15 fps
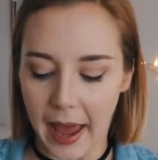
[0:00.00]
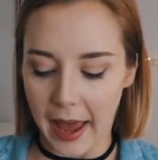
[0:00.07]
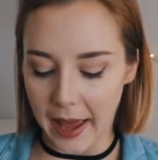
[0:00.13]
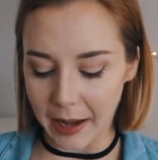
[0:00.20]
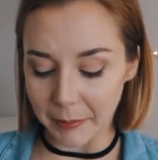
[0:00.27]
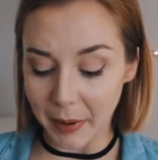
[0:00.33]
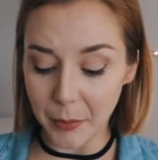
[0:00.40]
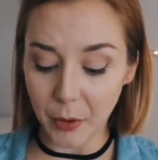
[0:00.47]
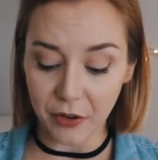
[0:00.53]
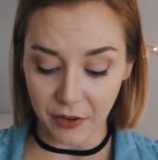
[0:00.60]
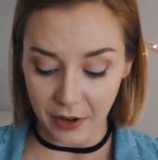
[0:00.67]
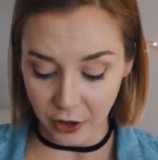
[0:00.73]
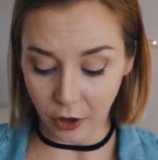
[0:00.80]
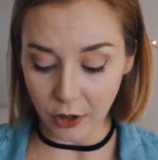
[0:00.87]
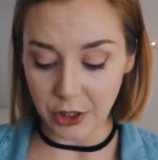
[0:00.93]
And my
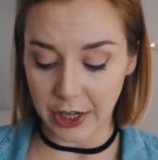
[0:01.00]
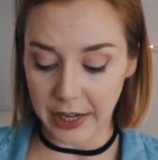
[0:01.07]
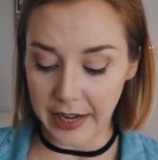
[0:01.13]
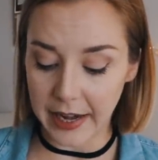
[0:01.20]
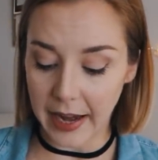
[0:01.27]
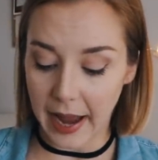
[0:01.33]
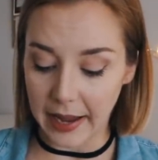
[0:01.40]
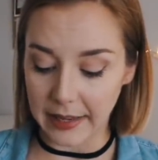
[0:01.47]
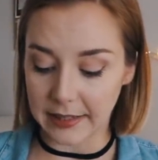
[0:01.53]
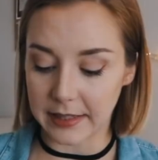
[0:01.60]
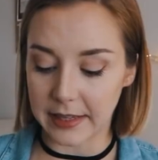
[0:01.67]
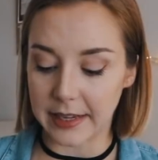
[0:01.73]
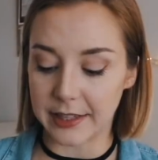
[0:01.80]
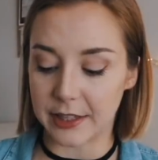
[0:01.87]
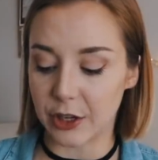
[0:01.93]
boyfriend Yoshi, he has
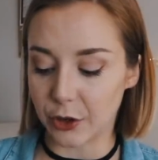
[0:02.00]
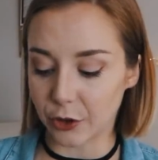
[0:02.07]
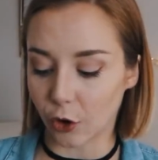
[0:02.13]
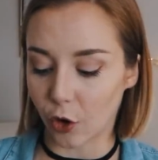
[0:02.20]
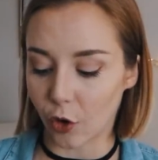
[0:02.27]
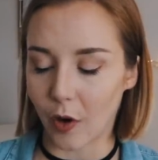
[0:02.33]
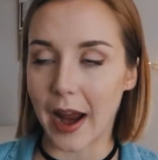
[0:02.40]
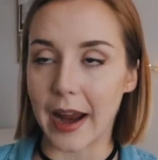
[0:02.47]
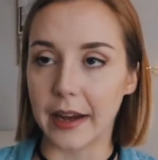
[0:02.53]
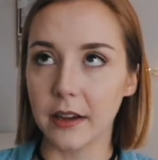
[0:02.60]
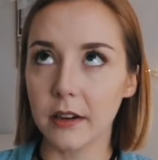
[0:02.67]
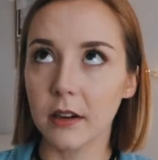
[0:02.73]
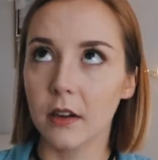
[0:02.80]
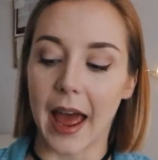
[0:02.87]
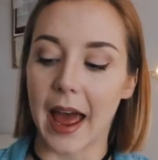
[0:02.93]
the Zhiyun
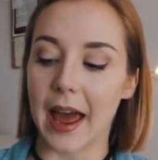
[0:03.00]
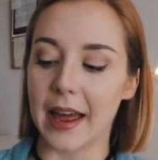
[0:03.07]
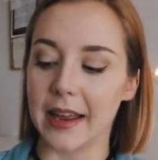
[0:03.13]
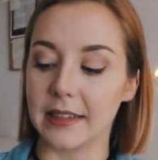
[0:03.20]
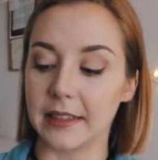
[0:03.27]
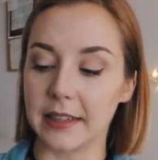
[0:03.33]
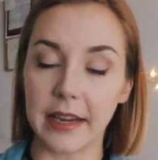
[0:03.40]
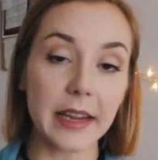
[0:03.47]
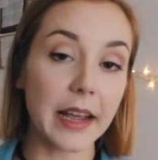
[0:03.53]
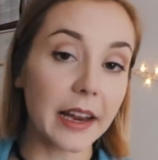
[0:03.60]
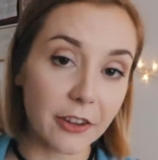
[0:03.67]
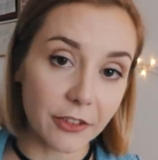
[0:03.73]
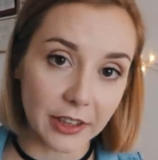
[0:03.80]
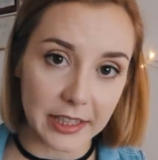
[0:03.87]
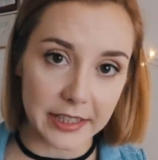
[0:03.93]
Crane and he had
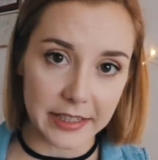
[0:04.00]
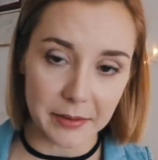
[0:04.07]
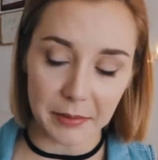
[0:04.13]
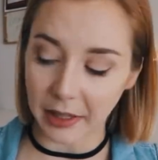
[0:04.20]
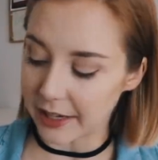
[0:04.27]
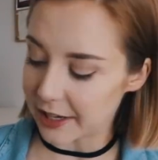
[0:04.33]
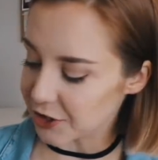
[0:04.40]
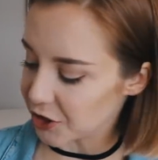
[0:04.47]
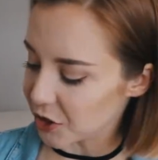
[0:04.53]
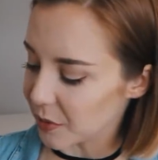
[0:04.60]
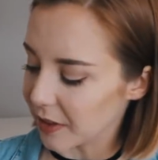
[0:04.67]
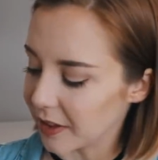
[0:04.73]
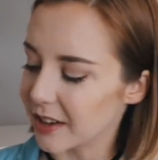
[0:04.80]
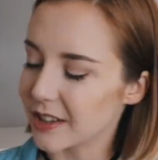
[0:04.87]
a really similar issue with